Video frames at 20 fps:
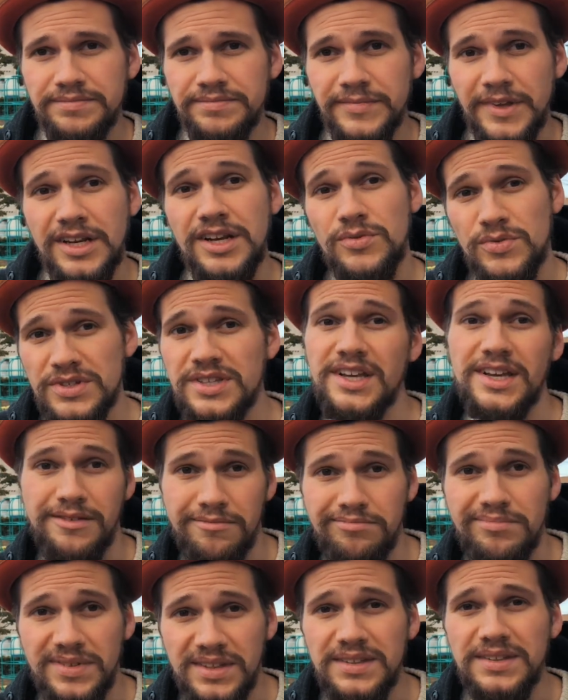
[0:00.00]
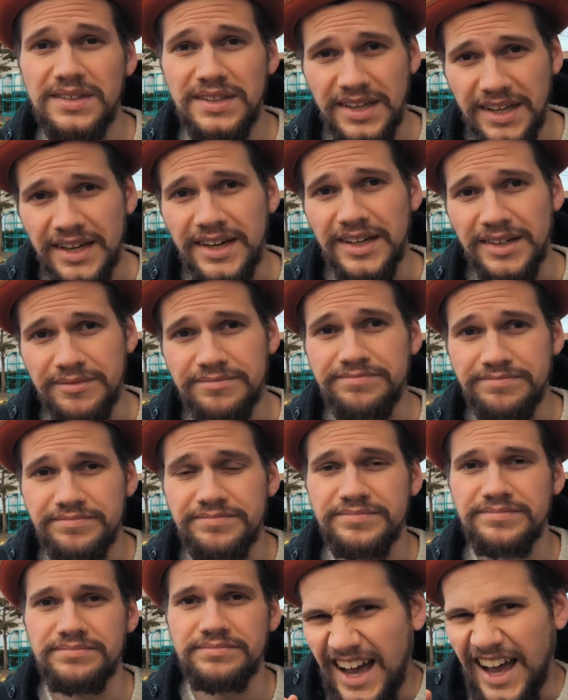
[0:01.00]
And he was like, yeah.
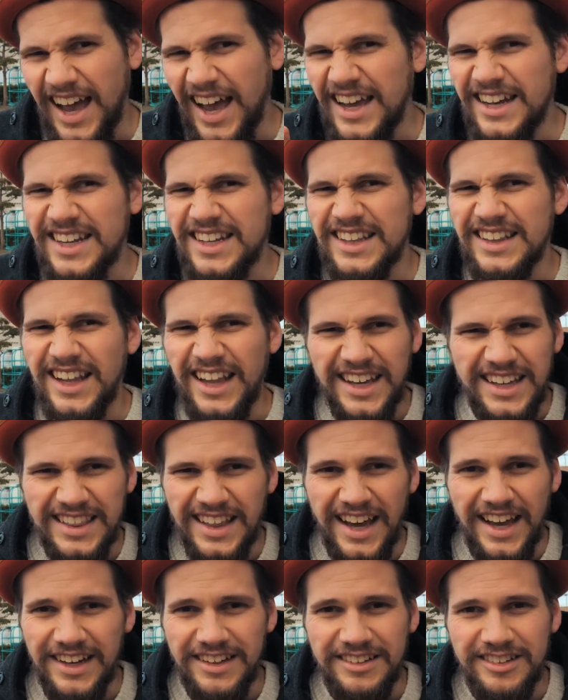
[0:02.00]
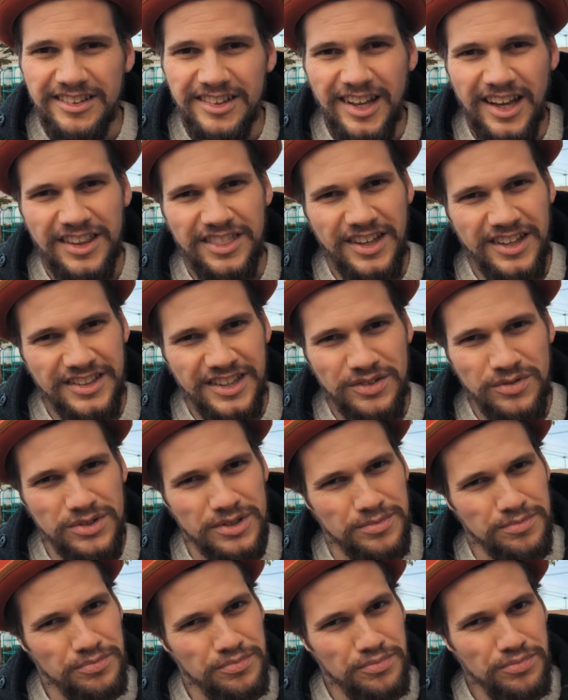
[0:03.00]
I didn't like that. I thought that
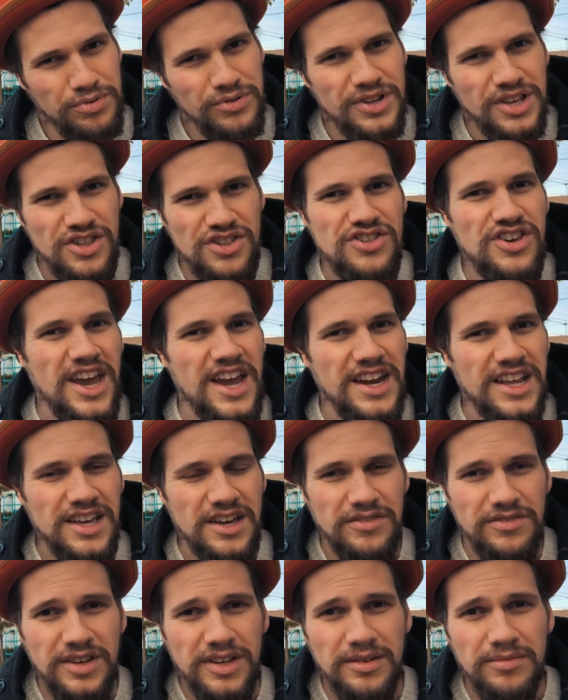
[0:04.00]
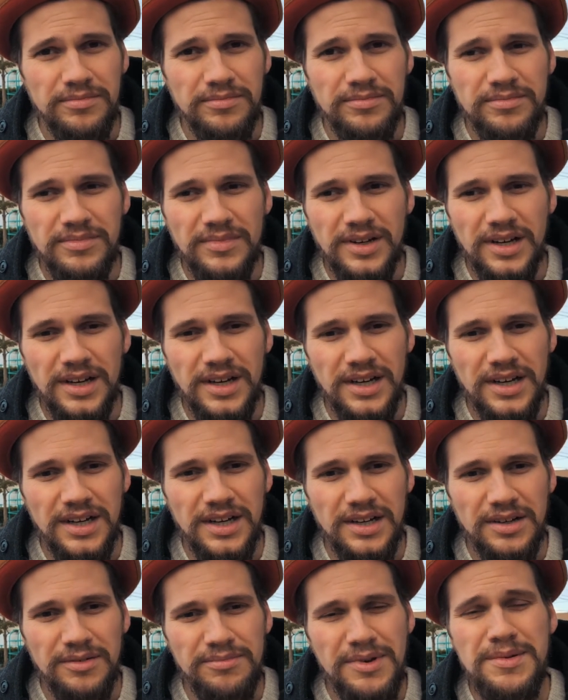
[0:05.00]
was pretty shady of him.
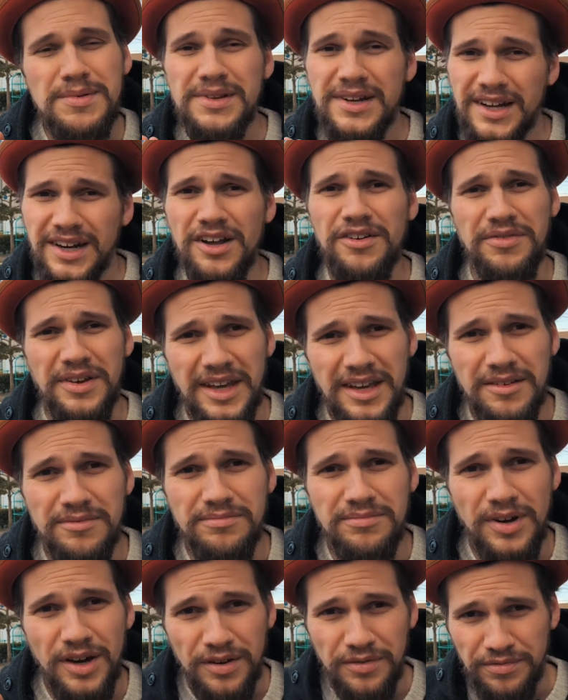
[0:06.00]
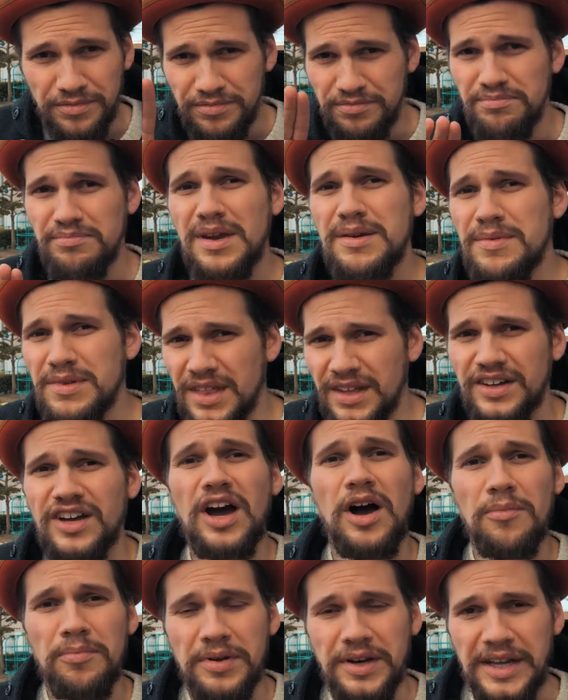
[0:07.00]
Uh, maybe not of him, of maybe the
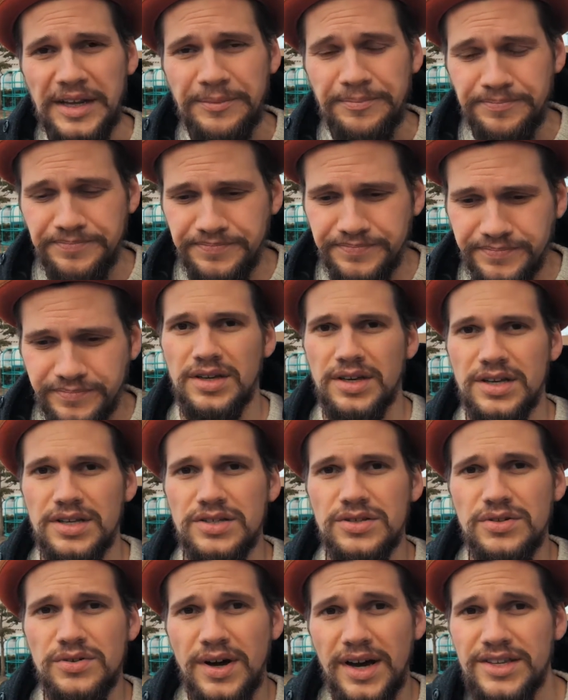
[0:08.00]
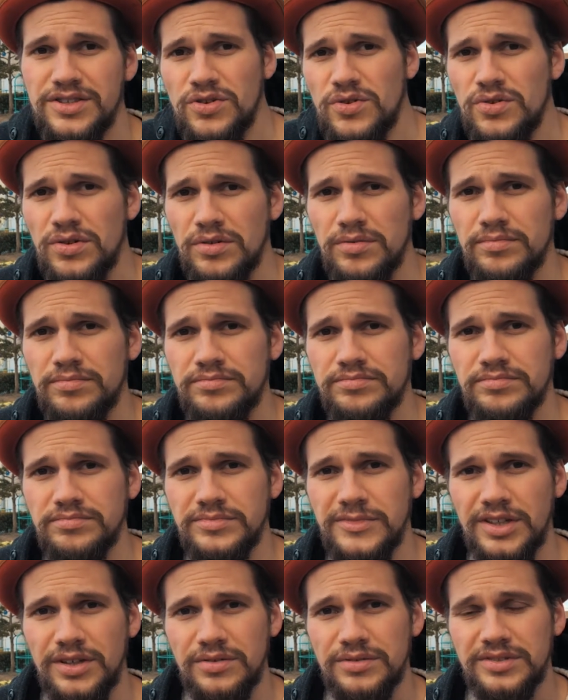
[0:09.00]
company. So I told him,
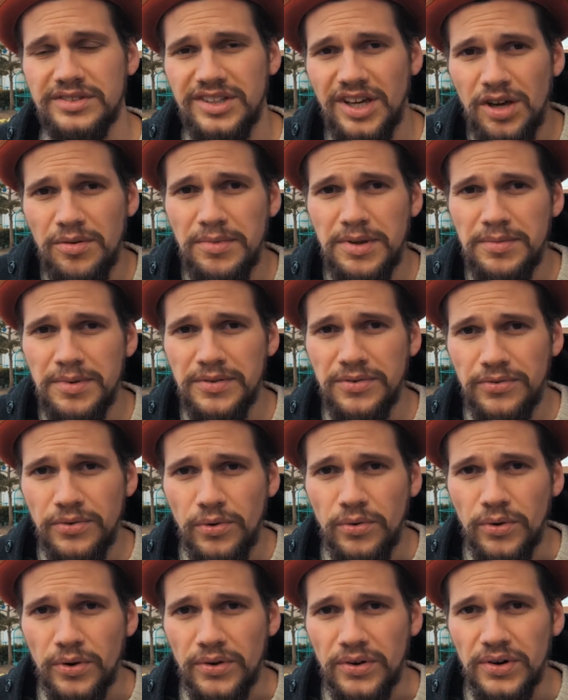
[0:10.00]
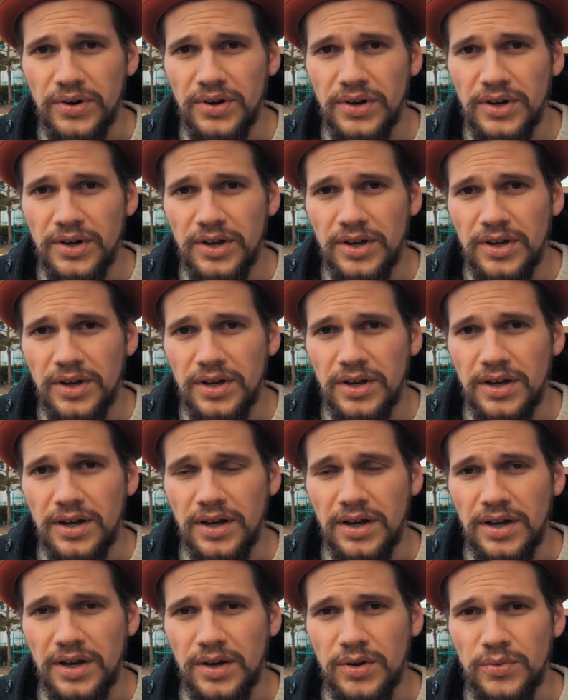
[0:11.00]
you know, tell me before
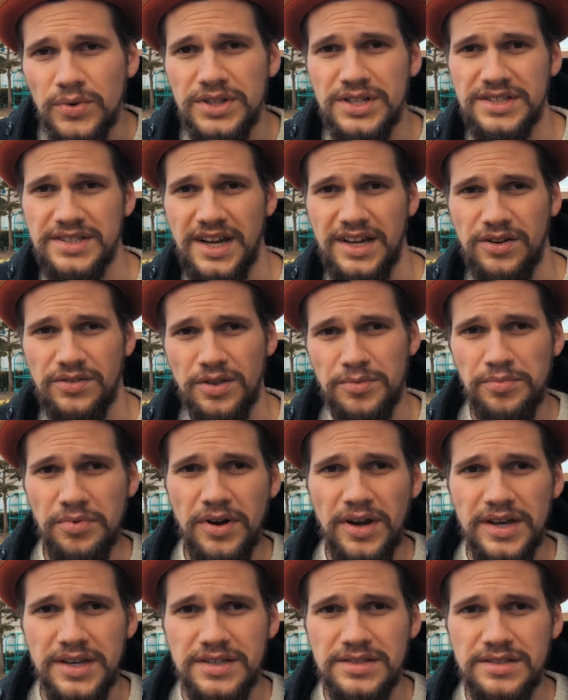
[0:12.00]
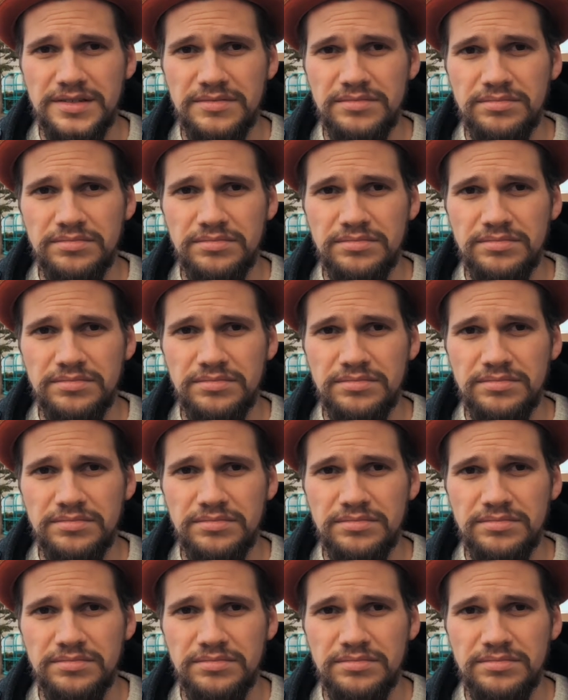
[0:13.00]
uh, we decide on the price.